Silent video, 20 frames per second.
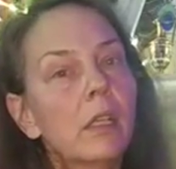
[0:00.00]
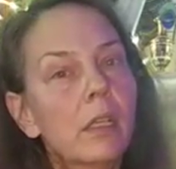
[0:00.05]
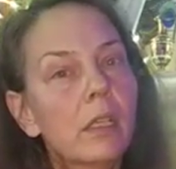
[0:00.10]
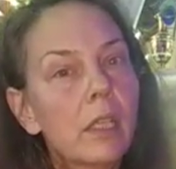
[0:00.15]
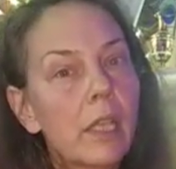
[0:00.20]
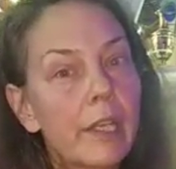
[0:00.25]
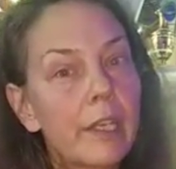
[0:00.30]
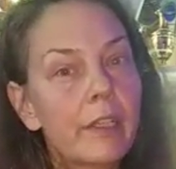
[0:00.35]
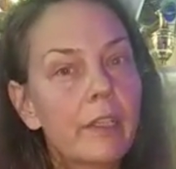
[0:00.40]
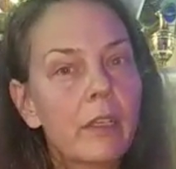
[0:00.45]

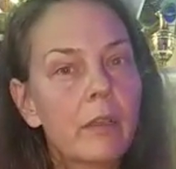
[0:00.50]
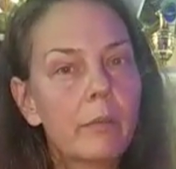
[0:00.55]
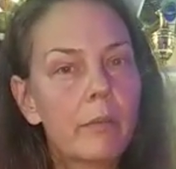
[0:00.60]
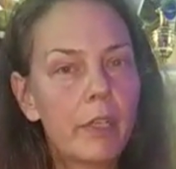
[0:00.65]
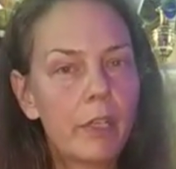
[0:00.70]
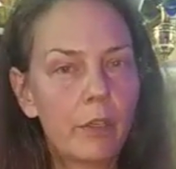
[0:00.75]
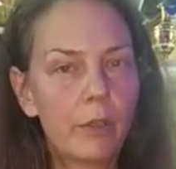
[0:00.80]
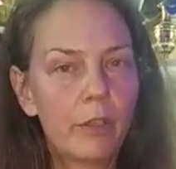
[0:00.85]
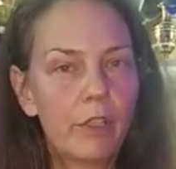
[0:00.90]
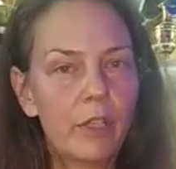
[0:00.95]
letting them
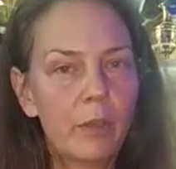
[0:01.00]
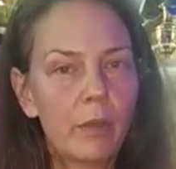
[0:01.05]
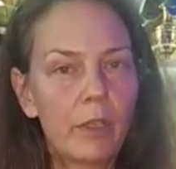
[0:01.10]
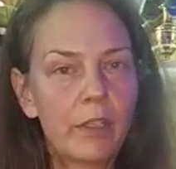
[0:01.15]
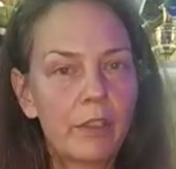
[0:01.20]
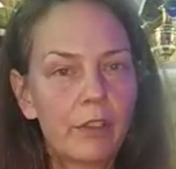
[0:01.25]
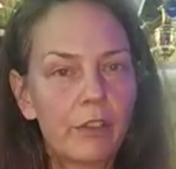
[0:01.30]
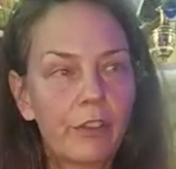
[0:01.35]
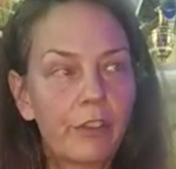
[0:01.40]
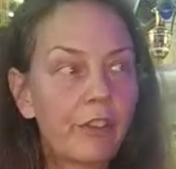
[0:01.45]
know you
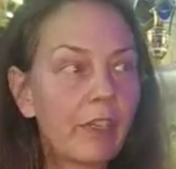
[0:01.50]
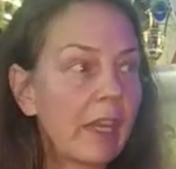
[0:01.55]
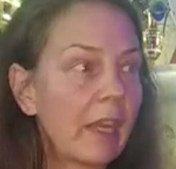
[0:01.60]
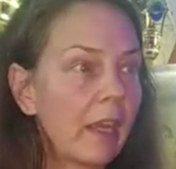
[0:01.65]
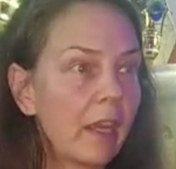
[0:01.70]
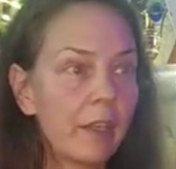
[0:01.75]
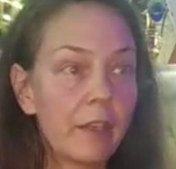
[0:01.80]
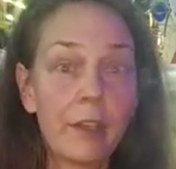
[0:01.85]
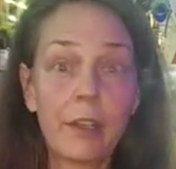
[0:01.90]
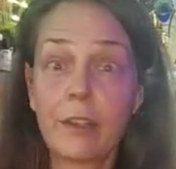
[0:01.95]

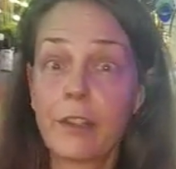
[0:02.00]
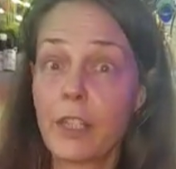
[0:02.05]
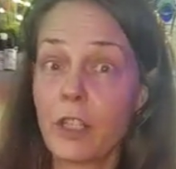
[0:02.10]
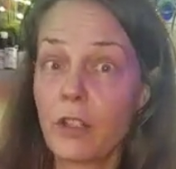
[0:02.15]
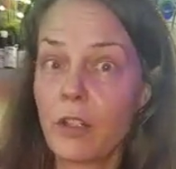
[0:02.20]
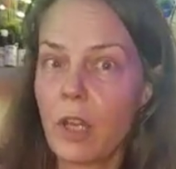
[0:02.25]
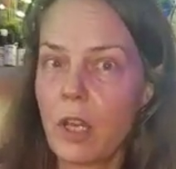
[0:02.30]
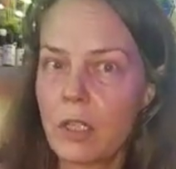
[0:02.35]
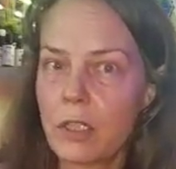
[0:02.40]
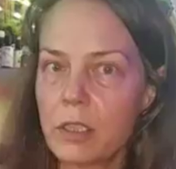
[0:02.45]
understand that they're
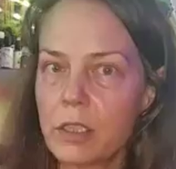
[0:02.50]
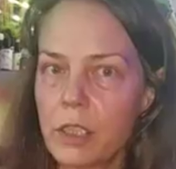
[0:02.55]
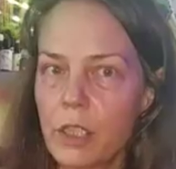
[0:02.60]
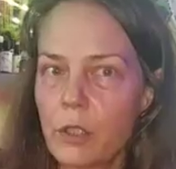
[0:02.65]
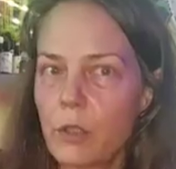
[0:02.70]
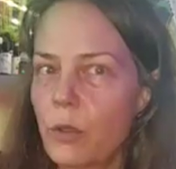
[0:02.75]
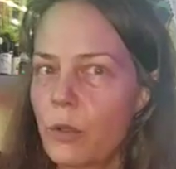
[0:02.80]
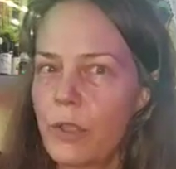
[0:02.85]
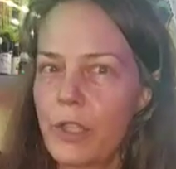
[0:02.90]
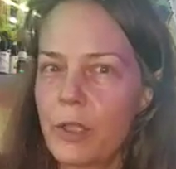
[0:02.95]
not
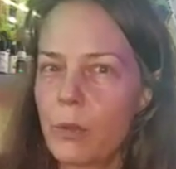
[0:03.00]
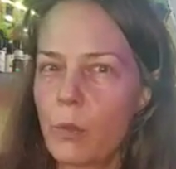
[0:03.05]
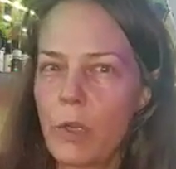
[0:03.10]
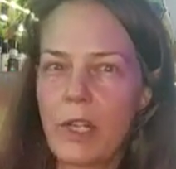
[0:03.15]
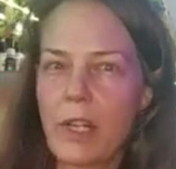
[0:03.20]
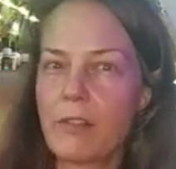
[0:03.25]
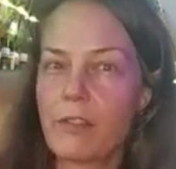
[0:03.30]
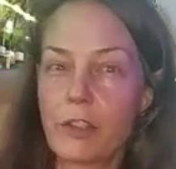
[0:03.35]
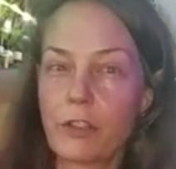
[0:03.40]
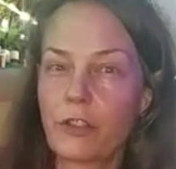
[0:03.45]
alone in
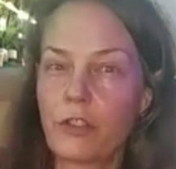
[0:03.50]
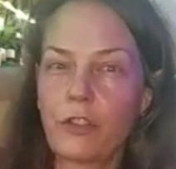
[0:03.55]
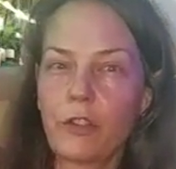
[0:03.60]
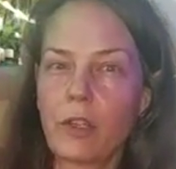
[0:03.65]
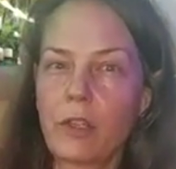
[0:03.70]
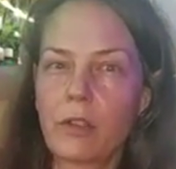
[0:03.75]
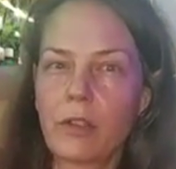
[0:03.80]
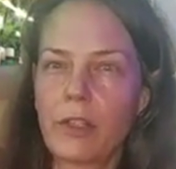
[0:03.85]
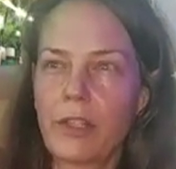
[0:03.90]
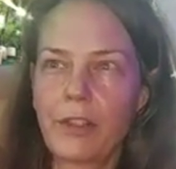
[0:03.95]
whatever
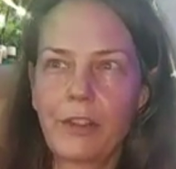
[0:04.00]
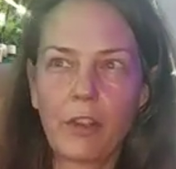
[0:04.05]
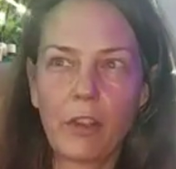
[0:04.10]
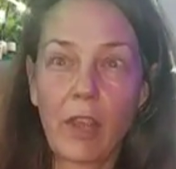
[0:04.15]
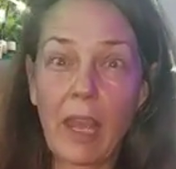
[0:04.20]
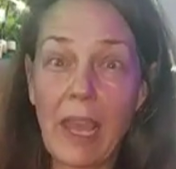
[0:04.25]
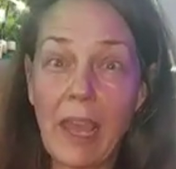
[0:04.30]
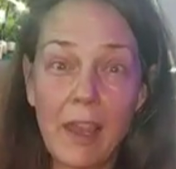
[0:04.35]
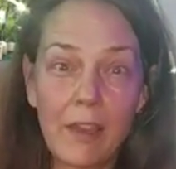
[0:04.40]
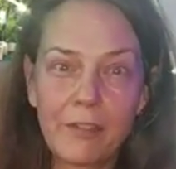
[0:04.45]
struggle that they're
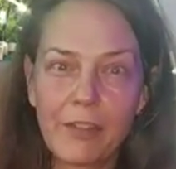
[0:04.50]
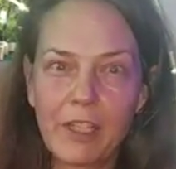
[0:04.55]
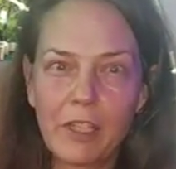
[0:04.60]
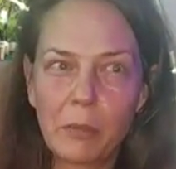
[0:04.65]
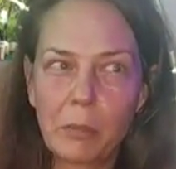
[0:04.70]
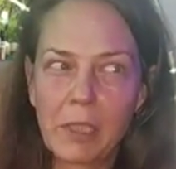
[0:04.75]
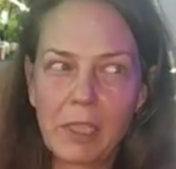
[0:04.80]
having,